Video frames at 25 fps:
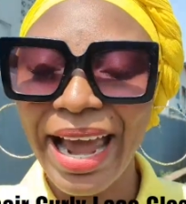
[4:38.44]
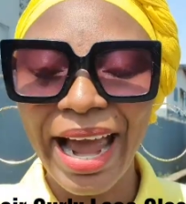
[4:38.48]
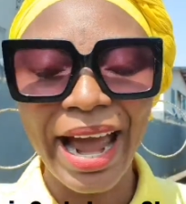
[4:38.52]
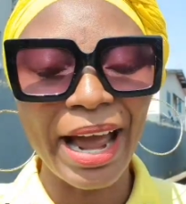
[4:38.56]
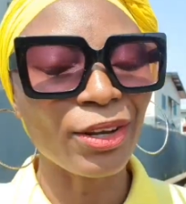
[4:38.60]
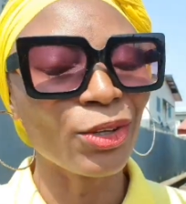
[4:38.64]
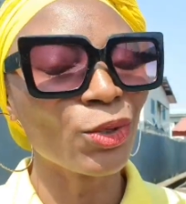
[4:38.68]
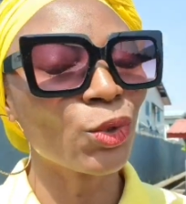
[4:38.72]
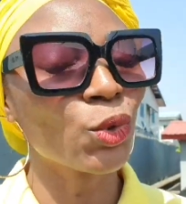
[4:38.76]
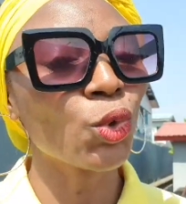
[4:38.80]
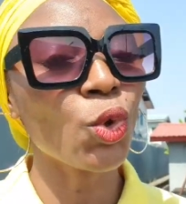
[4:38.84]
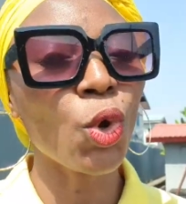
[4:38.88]

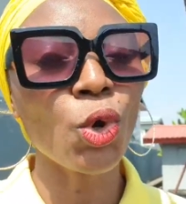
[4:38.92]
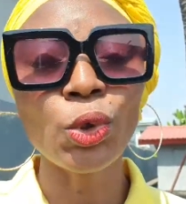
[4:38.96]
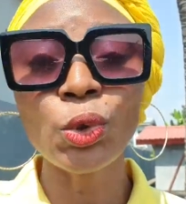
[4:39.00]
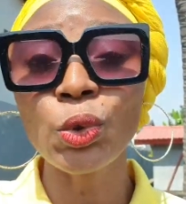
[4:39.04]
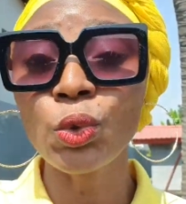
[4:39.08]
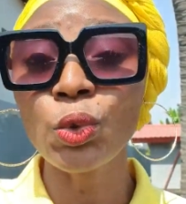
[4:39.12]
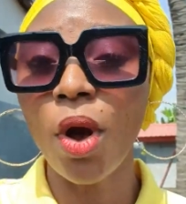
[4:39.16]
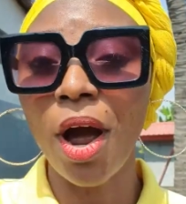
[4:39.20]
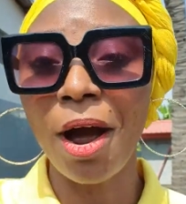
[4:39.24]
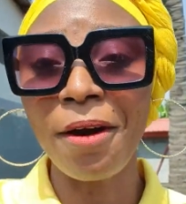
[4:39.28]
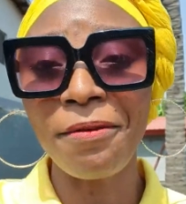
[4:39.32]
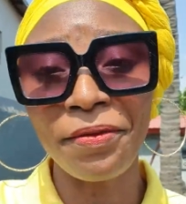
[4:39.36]
So
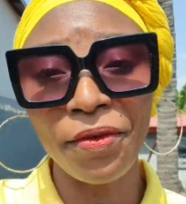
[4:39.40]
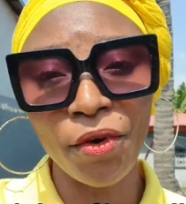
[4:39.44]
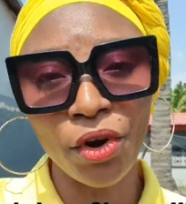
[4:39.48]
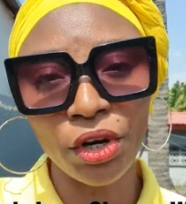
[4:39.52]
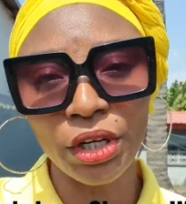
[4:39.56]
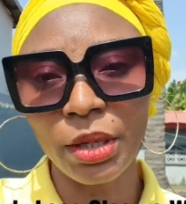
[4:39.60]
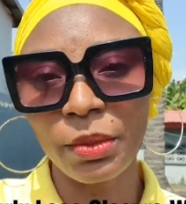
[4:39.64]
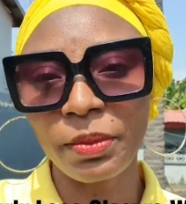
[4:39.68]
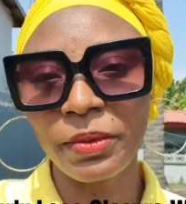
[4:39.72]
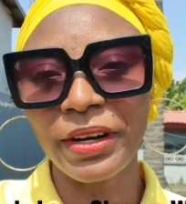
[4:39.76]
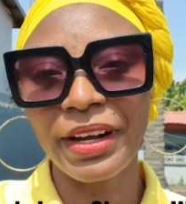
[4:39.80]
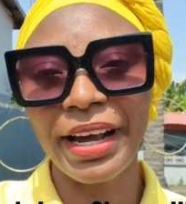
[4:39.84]

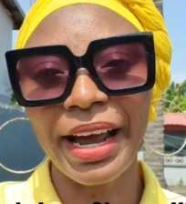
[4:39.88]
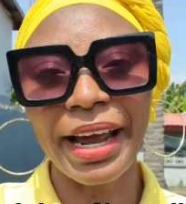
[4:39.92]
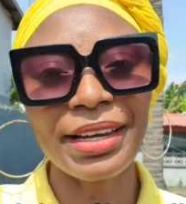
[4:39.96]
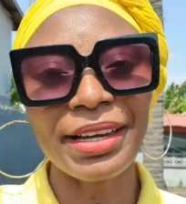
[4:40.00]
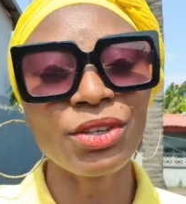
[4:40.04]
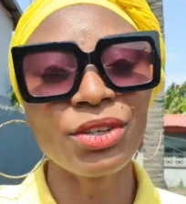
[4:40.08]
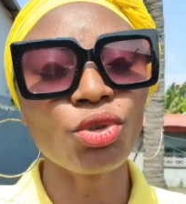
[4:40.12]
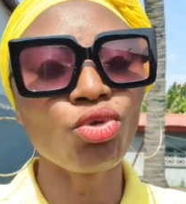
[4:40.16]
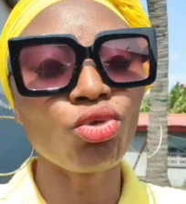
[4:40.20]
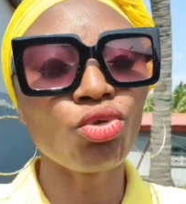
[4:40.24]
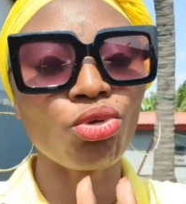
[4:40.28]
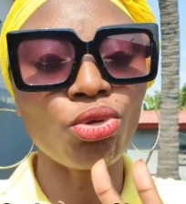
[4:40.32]
affordable,
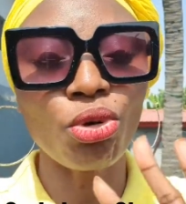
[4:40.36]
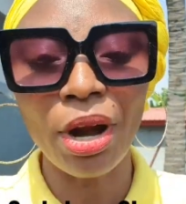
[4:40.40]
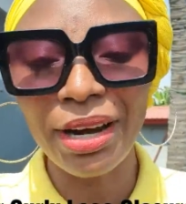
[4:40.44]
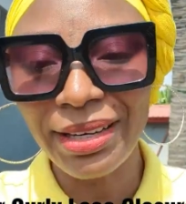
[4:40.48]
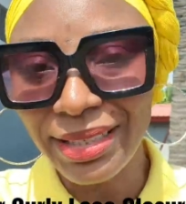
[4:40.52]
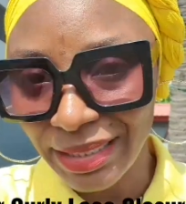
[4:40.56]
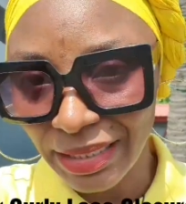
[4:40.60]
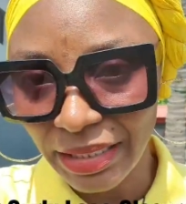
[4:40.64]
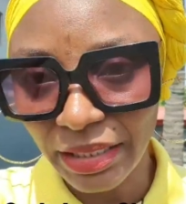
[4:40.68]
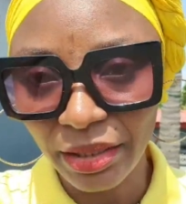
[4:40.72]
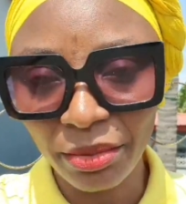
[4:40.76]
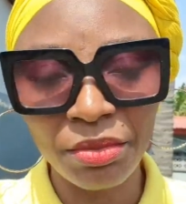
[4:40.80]
guys,
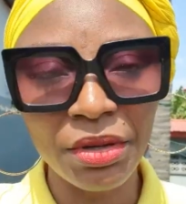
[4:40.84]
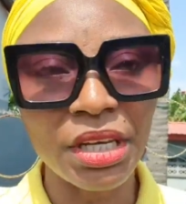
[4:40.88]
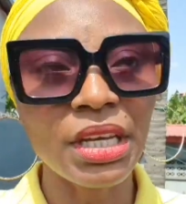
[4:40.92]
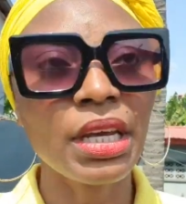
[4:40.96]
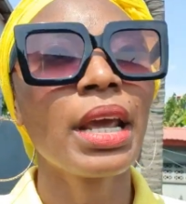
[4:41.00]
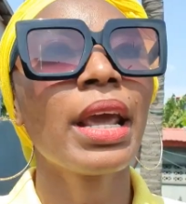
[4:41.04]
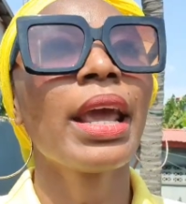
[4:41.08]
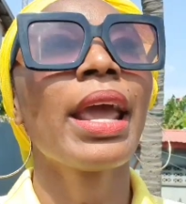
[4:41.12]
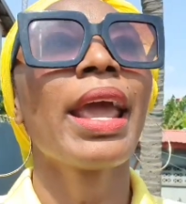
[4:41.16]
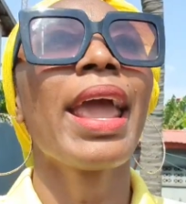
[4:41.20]
trust me.